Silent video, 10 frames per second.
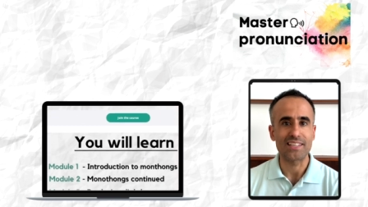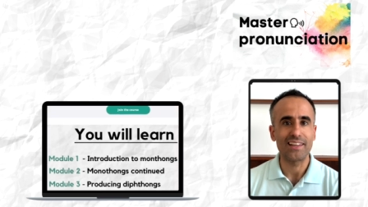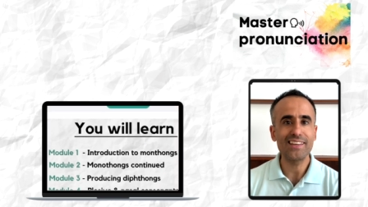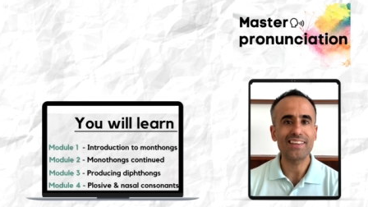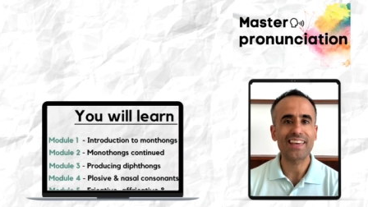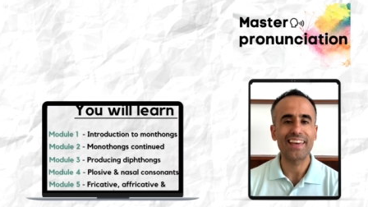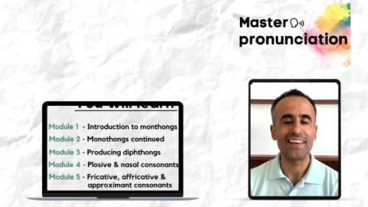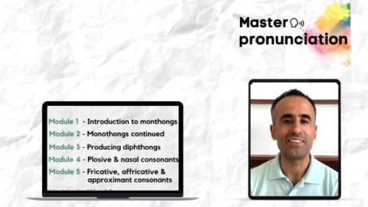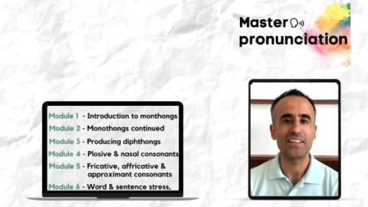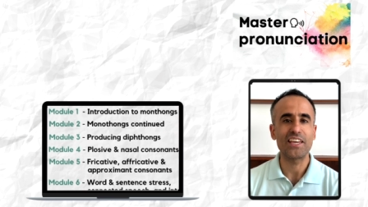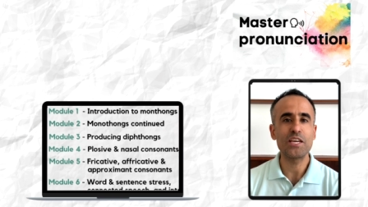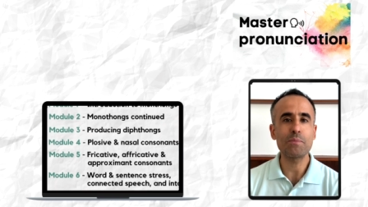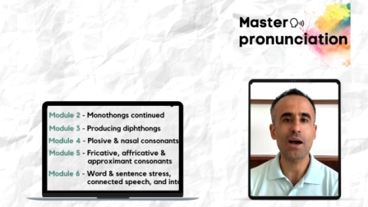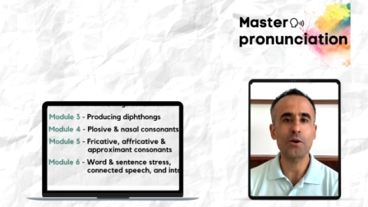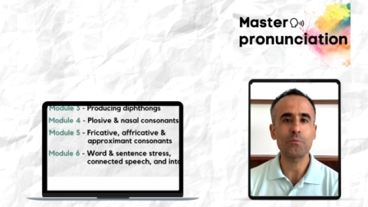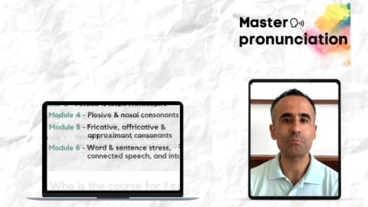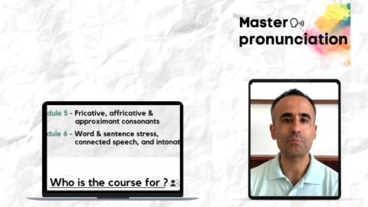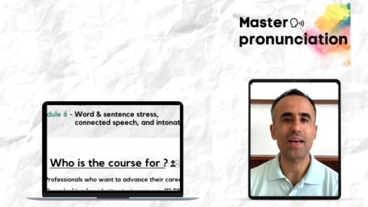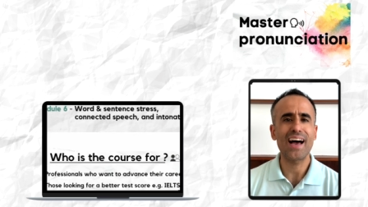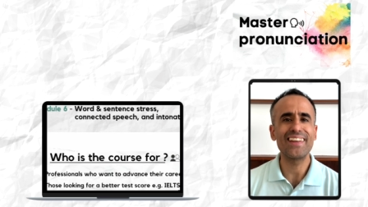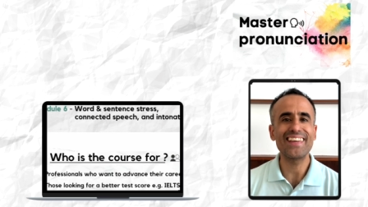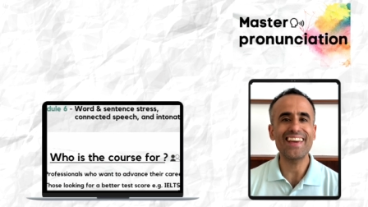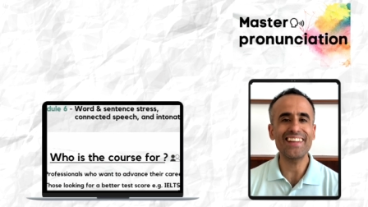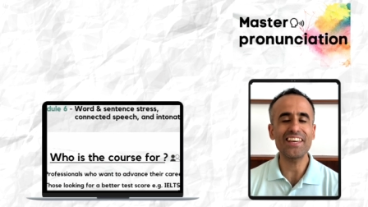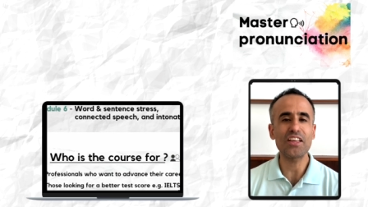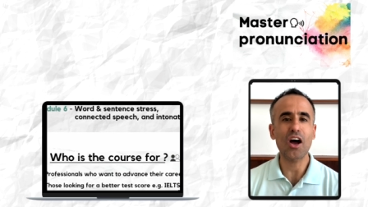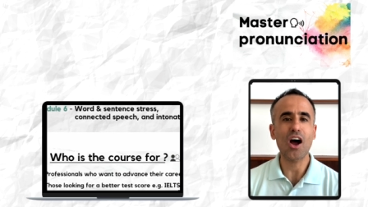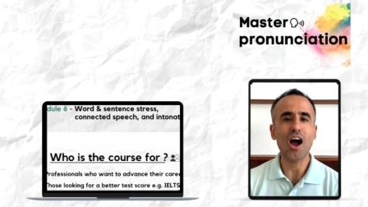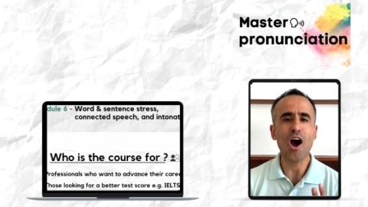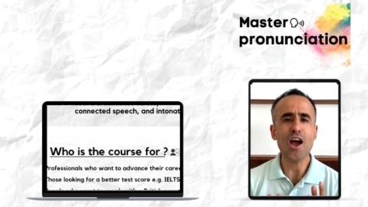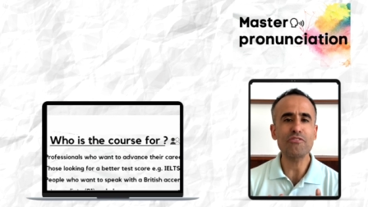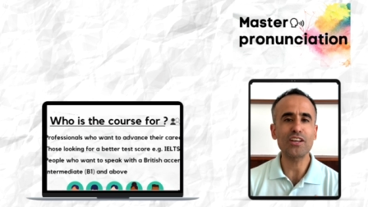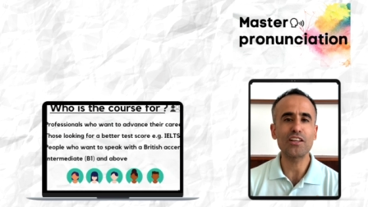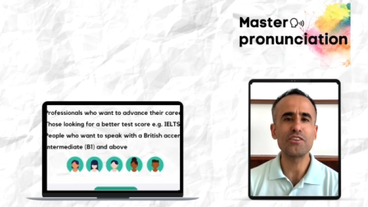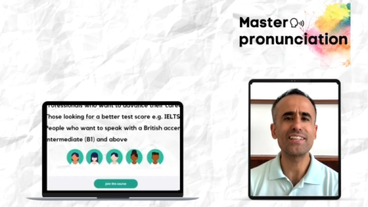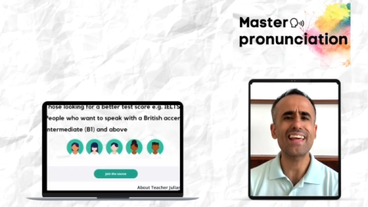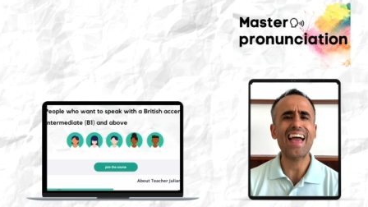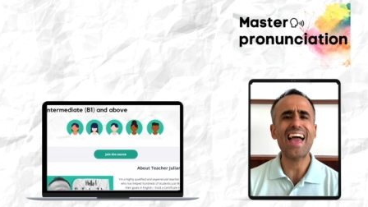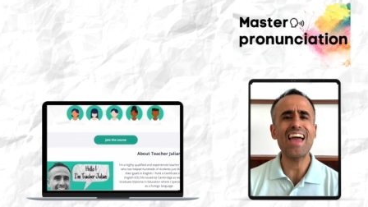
There's a link in the email, and in it, I've included